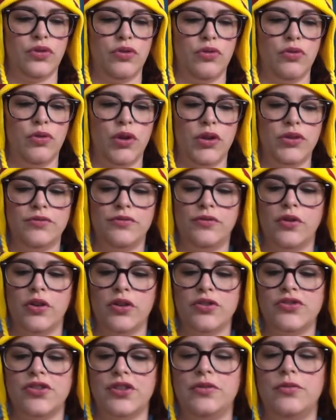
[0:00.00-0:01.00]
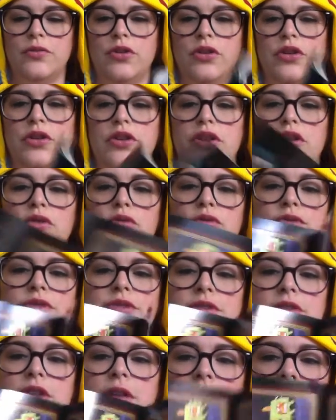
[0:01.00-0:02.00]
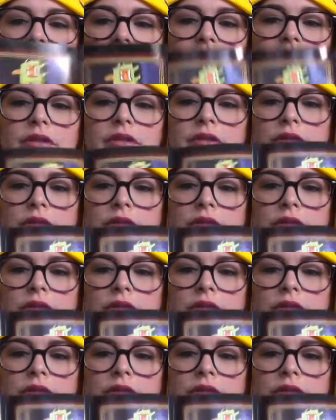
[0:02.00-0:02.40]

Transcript: What fortune will you summon?